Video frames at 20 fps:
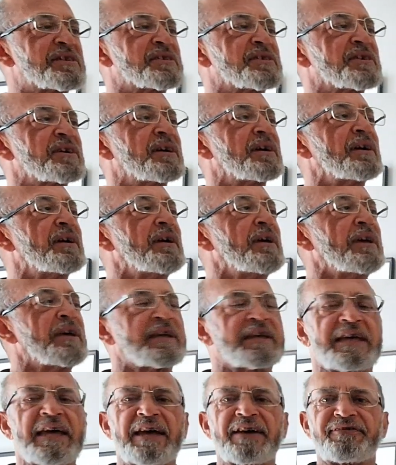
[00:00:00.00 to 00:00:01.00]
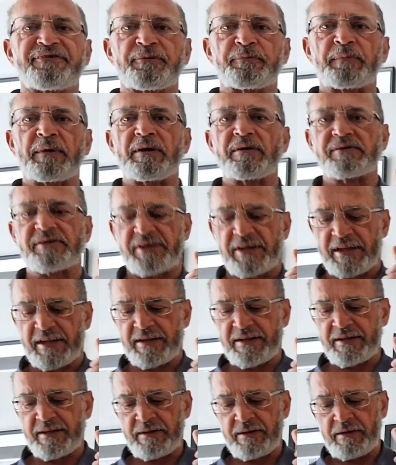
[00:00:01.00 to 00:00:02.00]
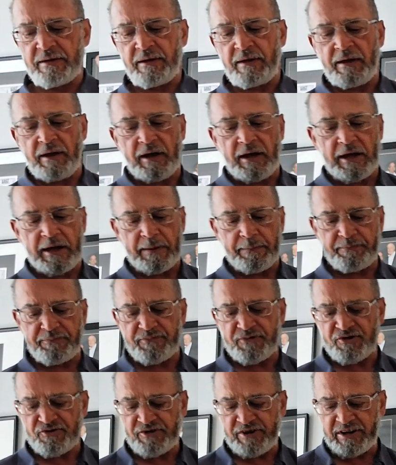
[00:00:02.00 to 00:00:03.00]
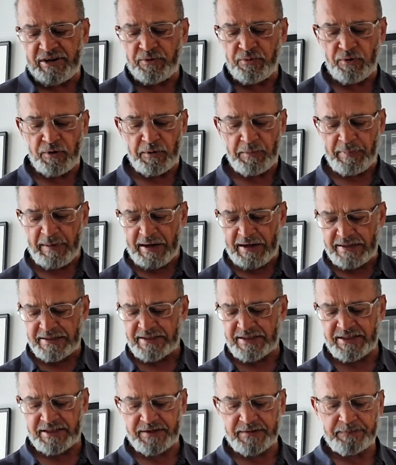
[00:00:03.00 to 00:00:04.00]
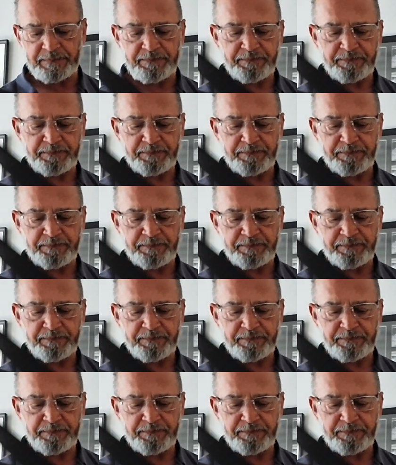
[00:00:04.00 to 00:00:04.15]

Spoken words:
is a Gear for Music 3/4 bass.